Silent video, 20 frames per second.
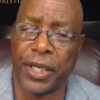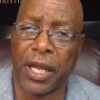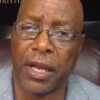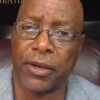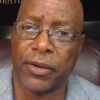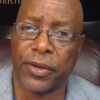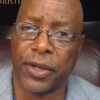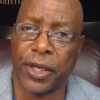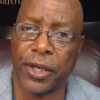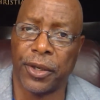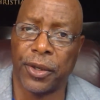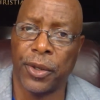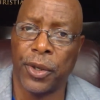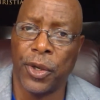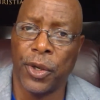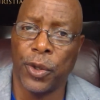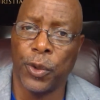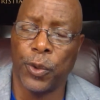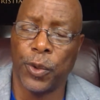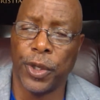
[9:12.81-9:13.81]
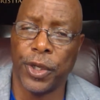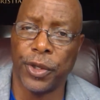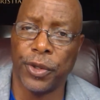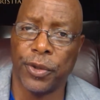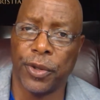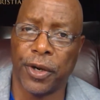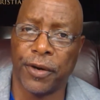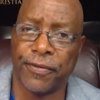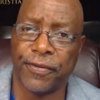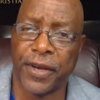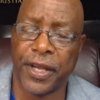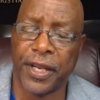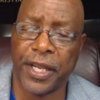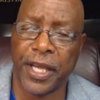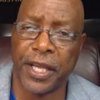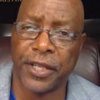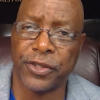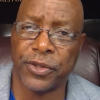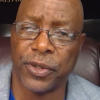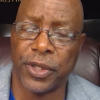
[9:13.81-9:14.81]
I don't care where you are
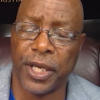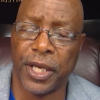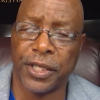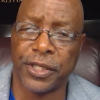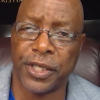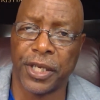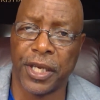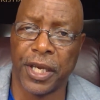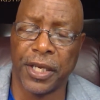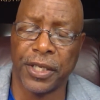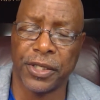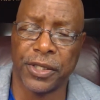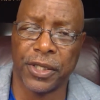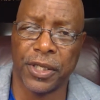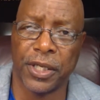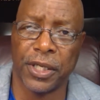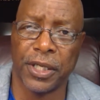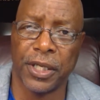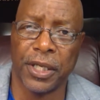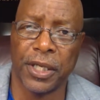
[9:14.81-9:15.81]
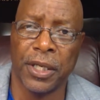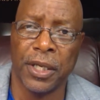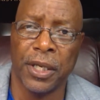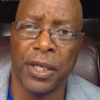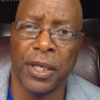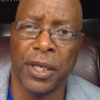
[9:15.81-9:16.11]
financially, educationally,